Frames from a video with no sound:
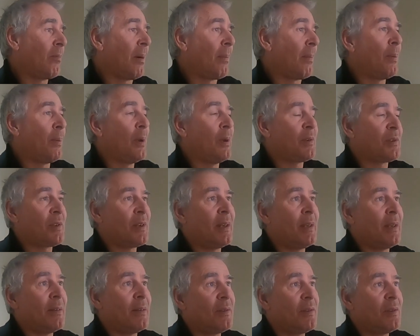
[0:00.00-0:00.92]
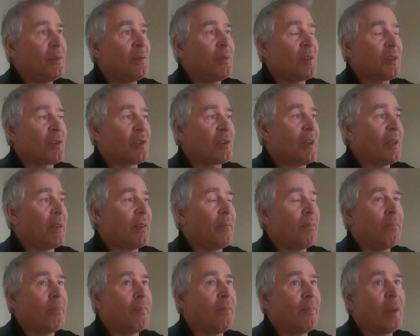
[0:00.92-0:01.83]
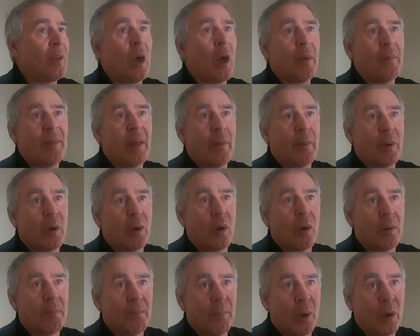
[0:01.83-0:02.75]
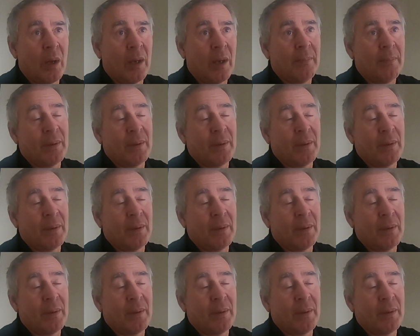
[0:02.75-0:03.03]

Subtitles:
one person just said no, they were gone by.